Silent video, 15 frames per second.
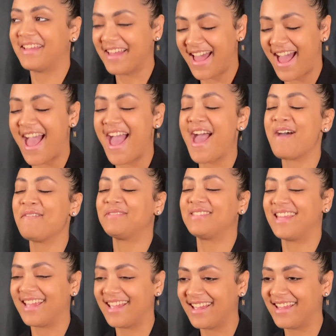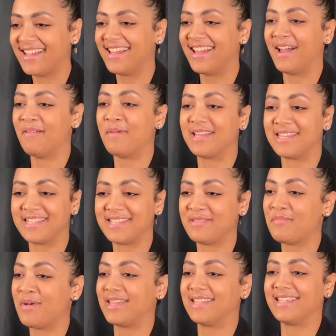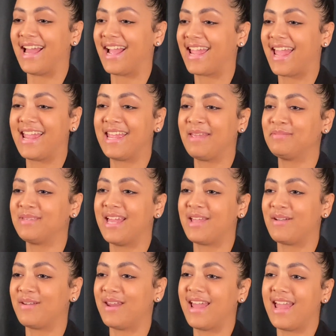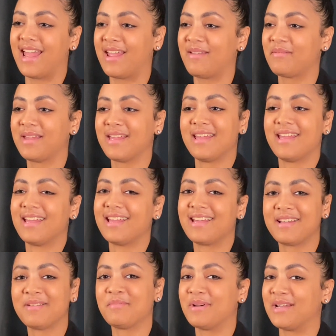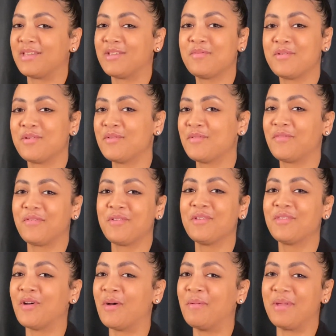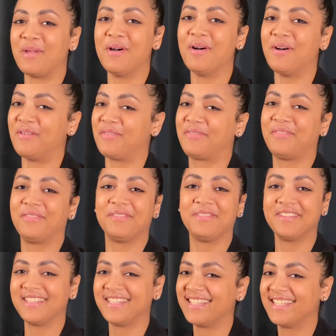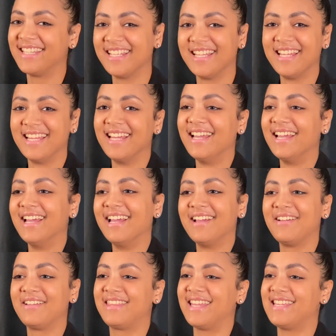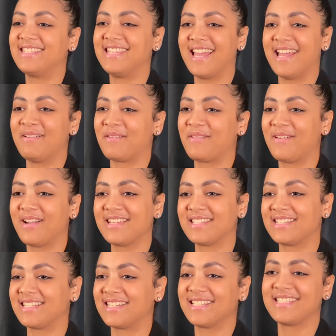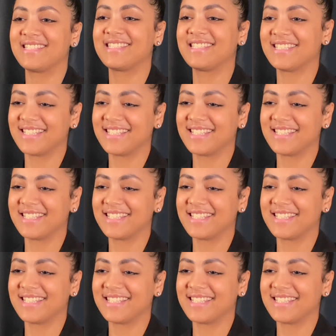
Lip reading: I have, Stan. I can't keep saying your name, but you throw me off with these damn questions.